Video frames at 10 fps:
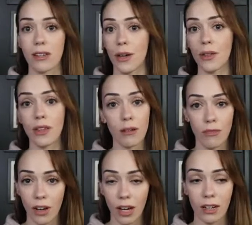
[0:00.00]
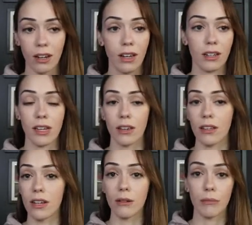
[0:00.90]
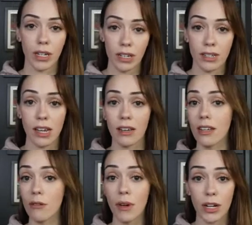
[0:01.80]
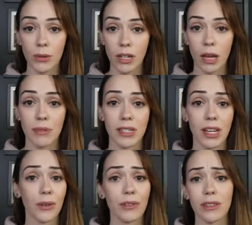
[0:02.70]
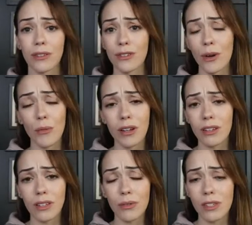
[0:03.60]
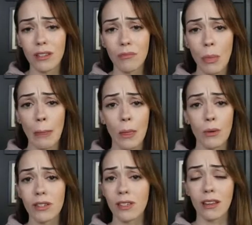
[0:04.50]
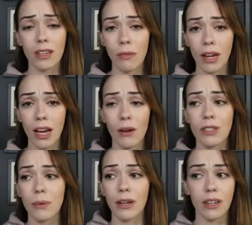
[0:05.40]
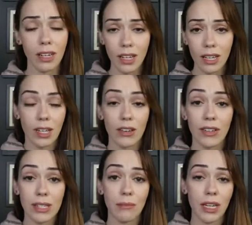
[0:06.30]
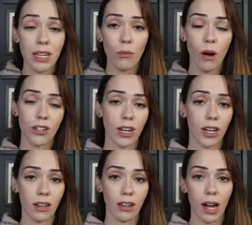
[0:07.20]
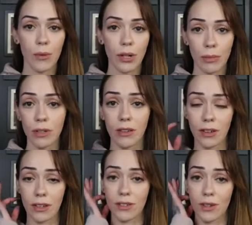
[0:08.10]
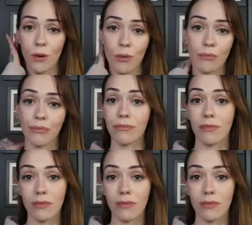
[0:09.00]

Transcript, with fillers: and tell you that I'm fine, tell you that I'm good, tell you that I'm not in a relapse, tell you that there's no one using or selling in my house. But if it's me watching, I wouldn't believe it. So